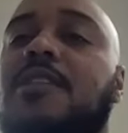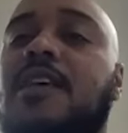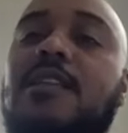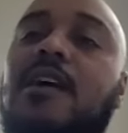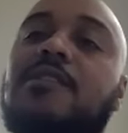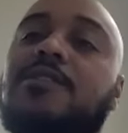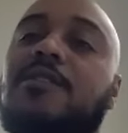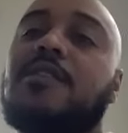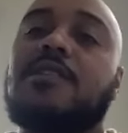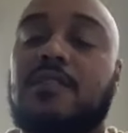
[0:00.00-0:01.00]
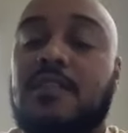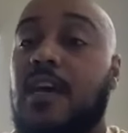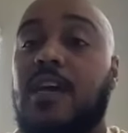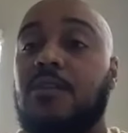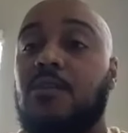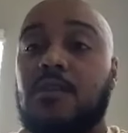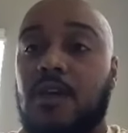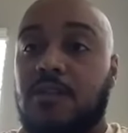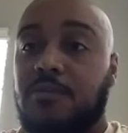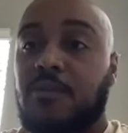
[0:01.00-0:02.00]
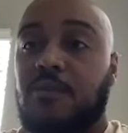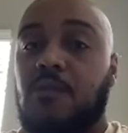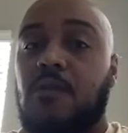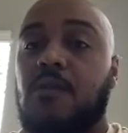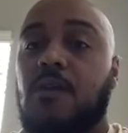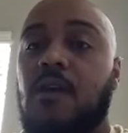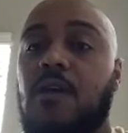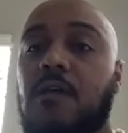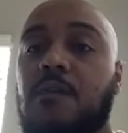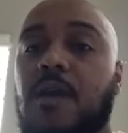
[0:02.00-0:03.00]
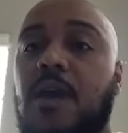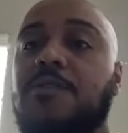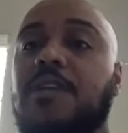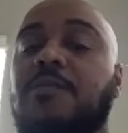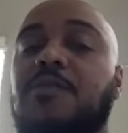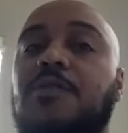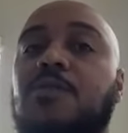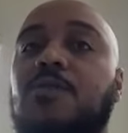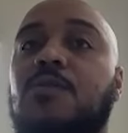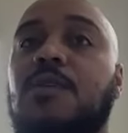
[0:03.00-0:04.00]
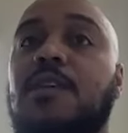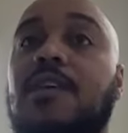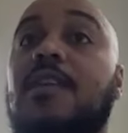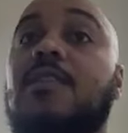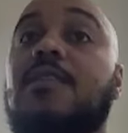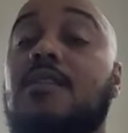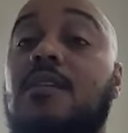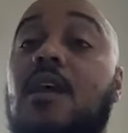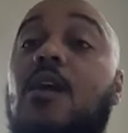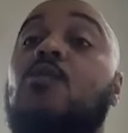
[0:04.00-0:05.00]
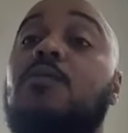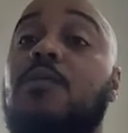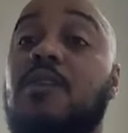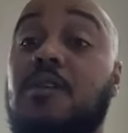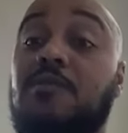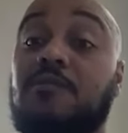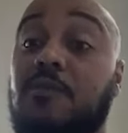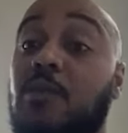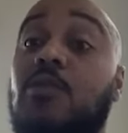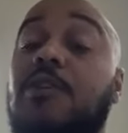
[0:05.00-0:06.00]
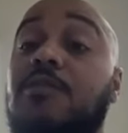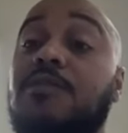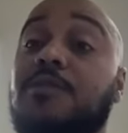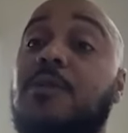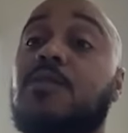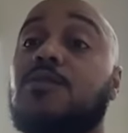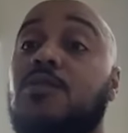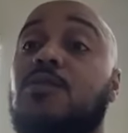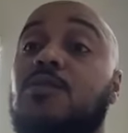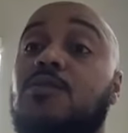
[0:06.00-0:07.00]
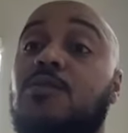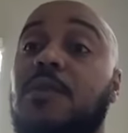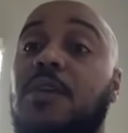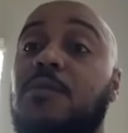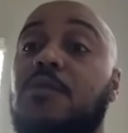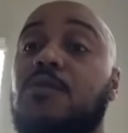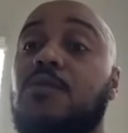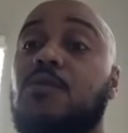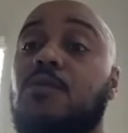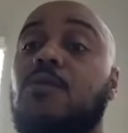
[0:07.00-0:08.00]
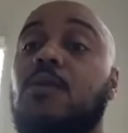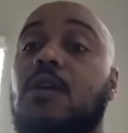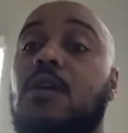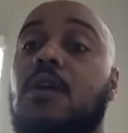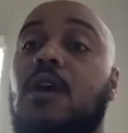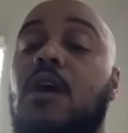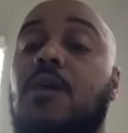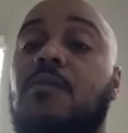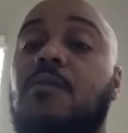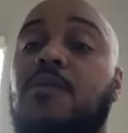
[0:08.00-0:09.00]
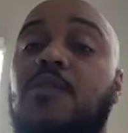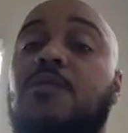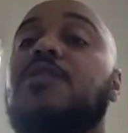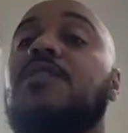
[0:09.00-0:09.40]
to get knowledge on things that I had no knowledge before. Um, I was able to get the help um, from lawyers, well, too, to be able to, um, you know, put